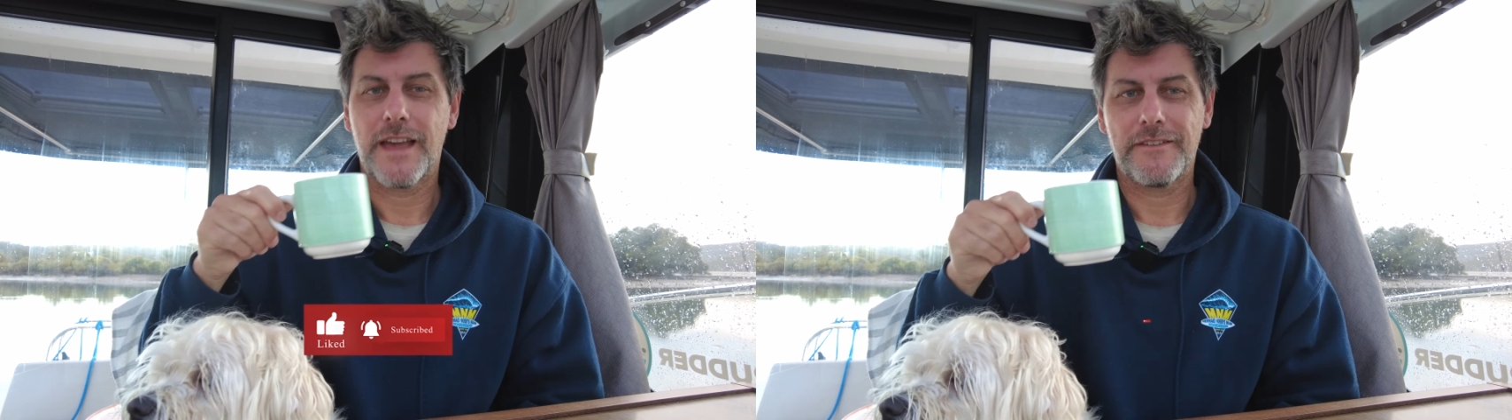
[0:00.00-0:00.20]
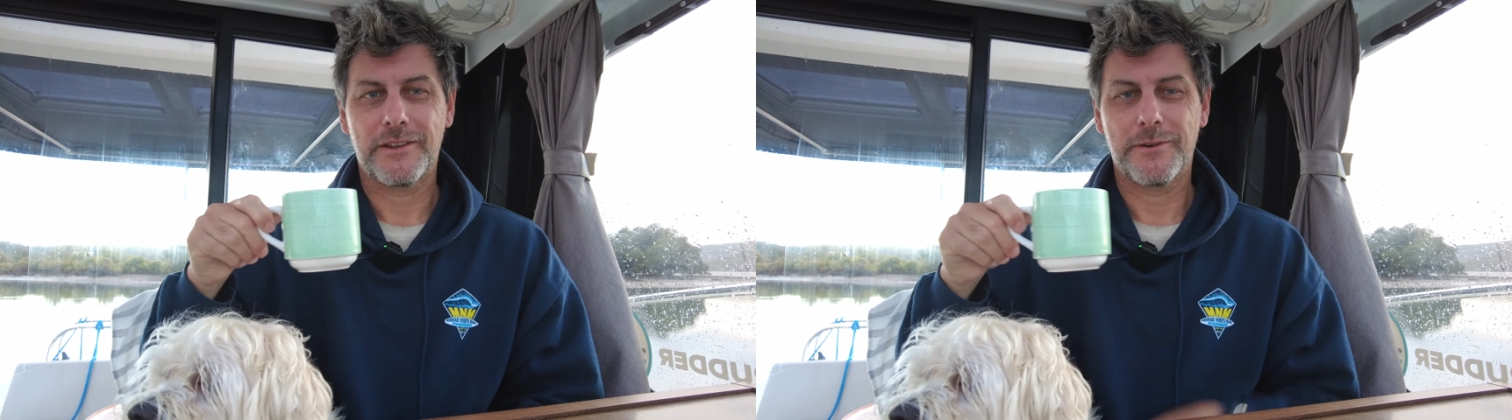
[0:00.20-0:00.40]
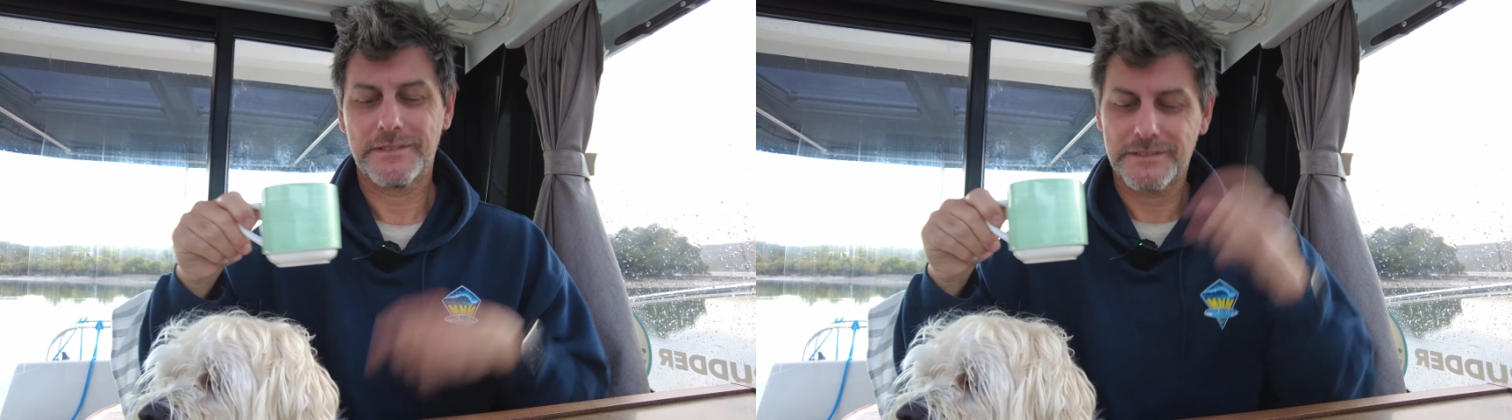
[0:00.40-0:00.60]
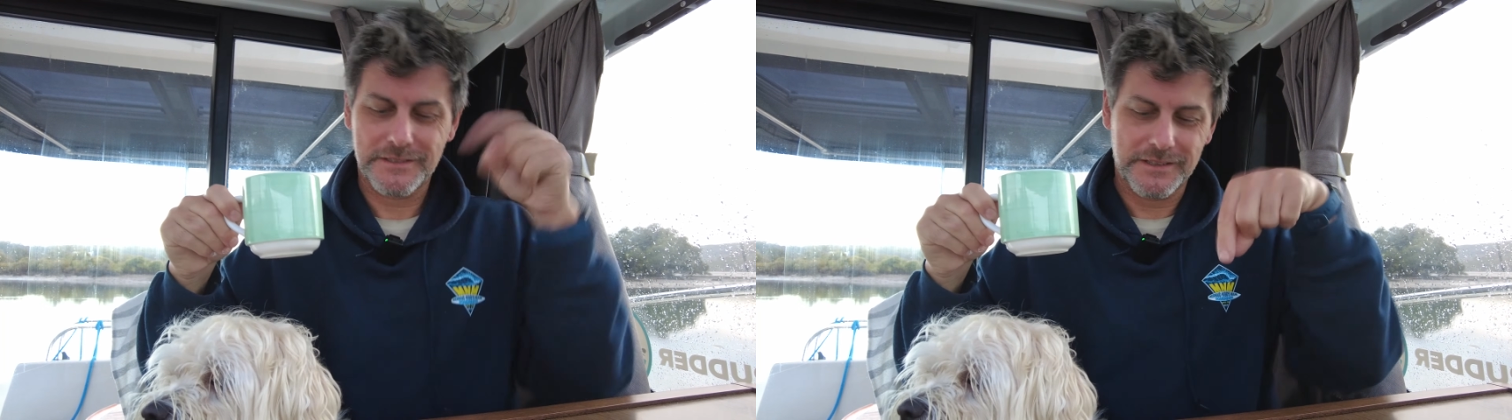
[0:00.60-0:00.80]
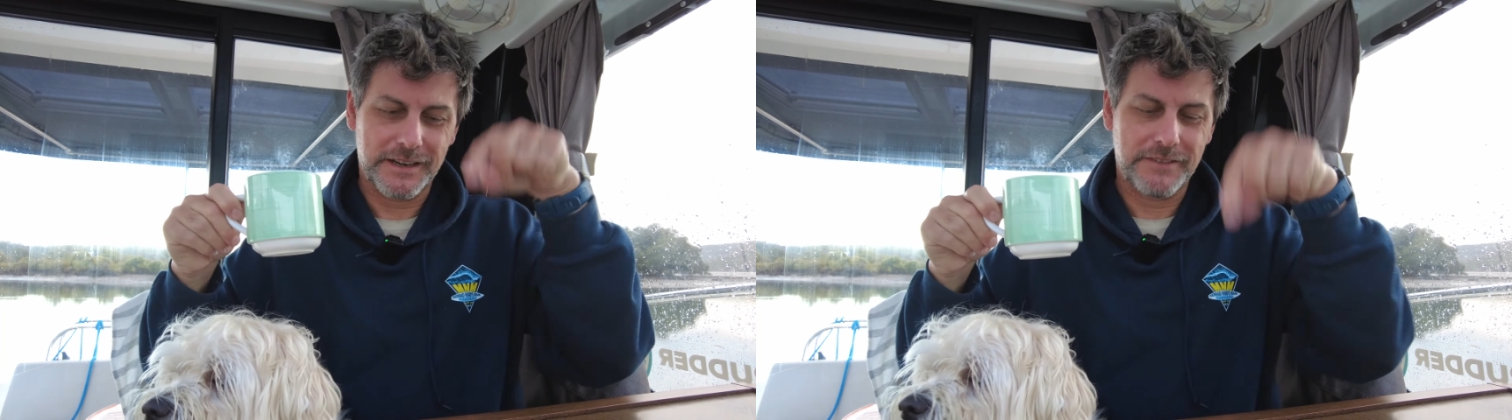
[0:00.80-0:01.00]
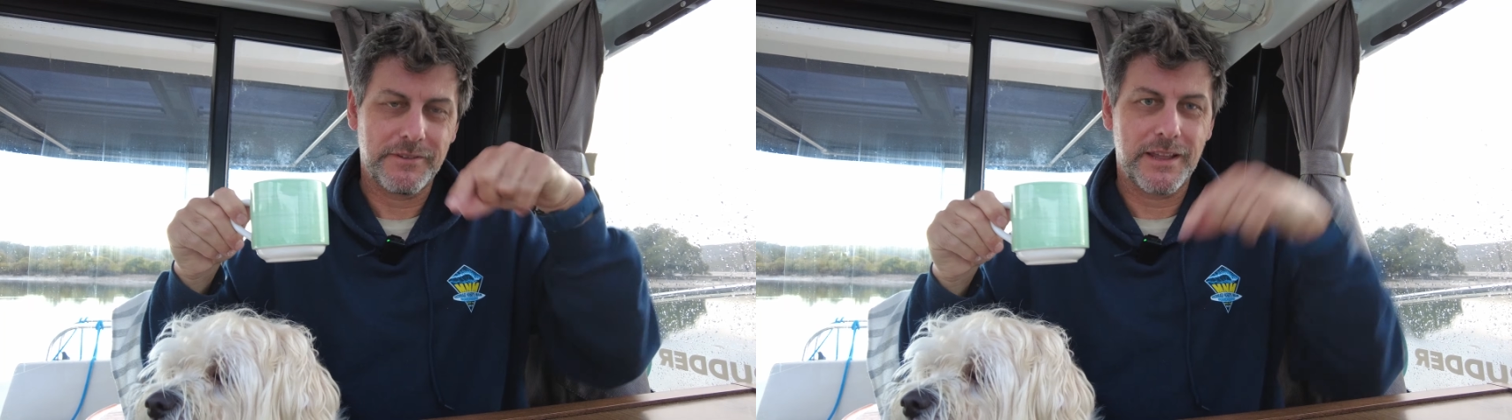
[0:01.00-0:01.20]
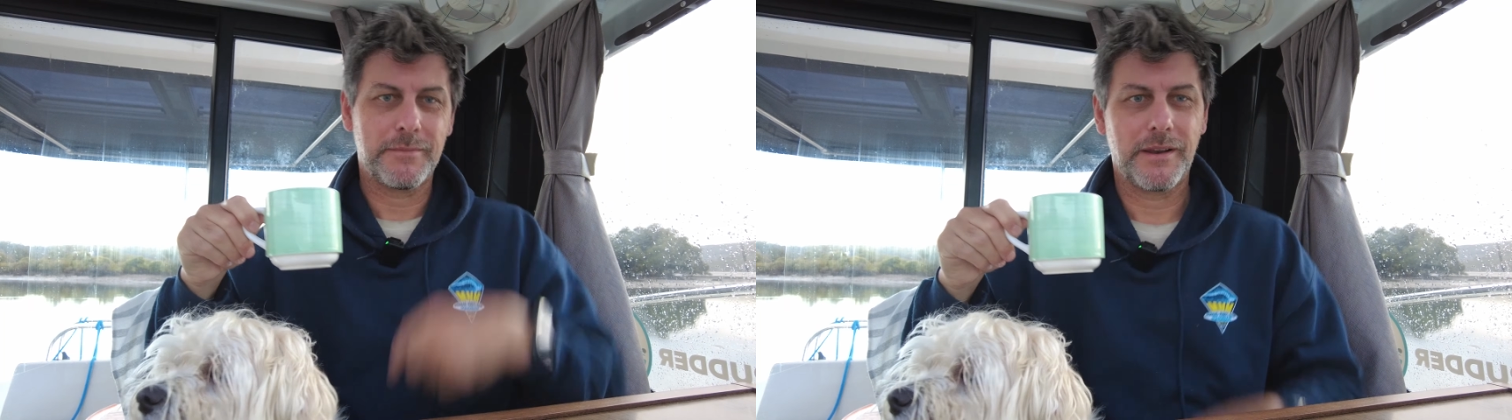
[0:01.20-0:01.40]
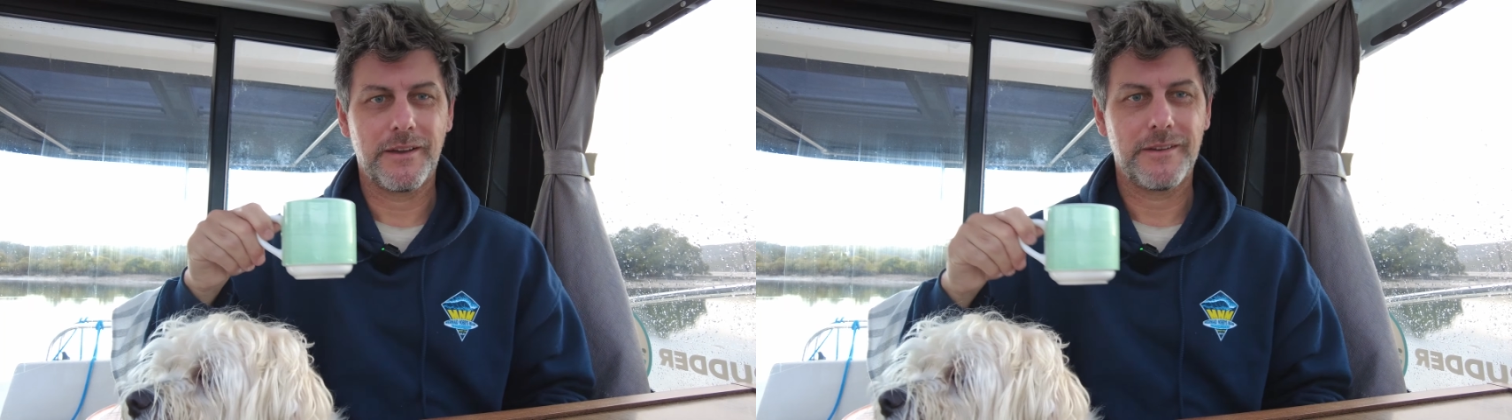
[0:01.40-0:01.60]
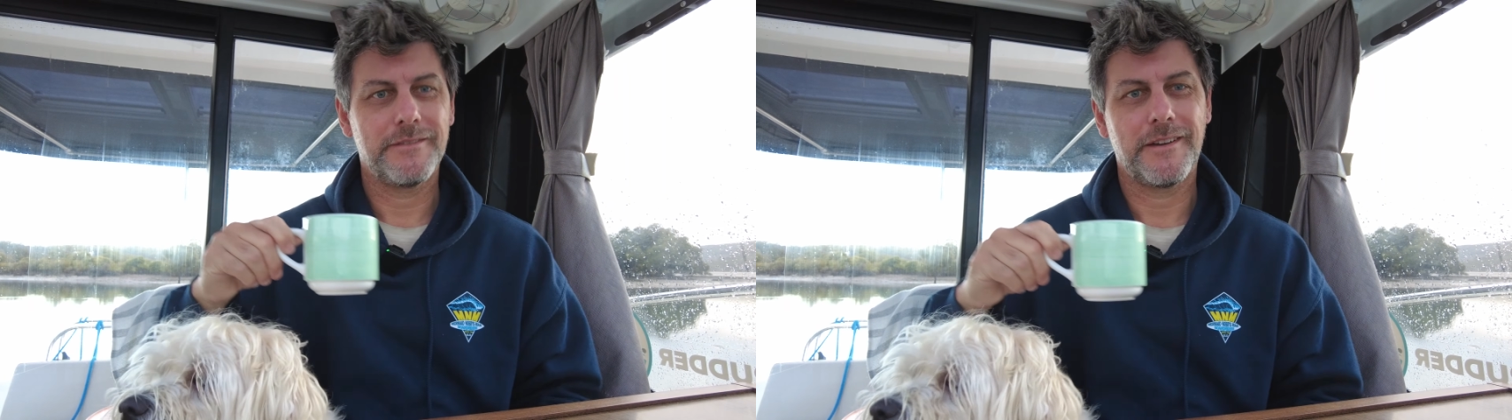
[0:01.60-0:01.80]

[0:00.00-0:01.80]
you have any questions, leave them down below.